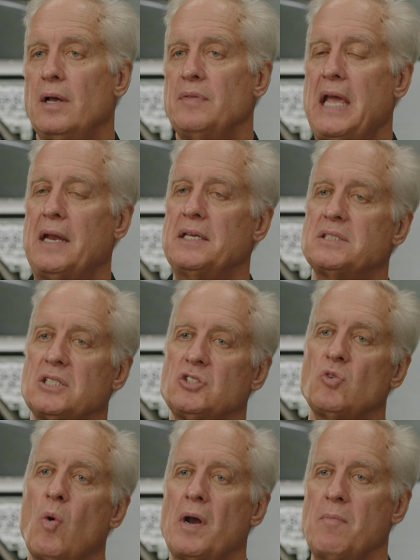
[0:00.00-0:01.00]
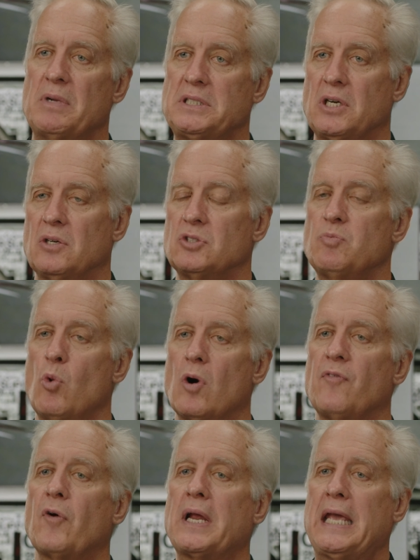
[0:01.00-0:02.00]
The 8620 material is more
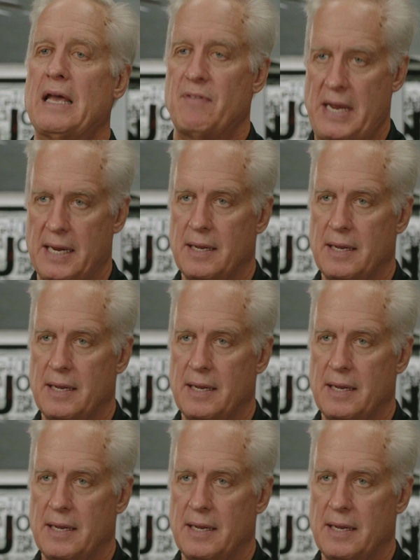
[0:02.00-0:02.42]
forgiving.